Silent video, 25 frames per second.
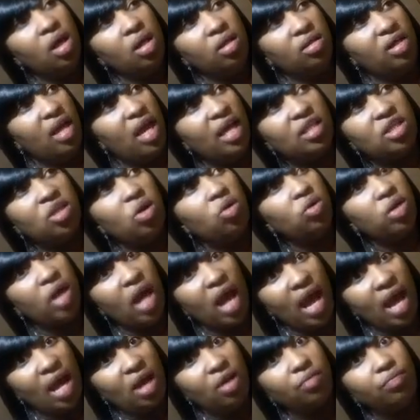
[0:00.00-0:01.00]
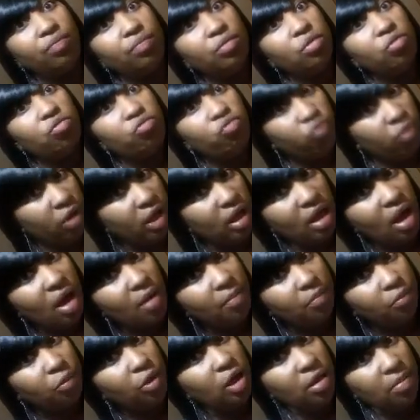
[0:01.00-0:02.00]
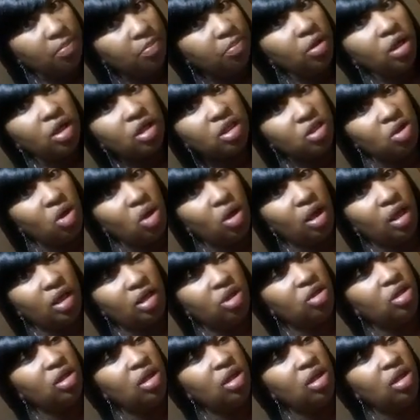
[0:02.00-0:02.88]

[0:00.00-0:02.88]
that's okay read up, read books on it.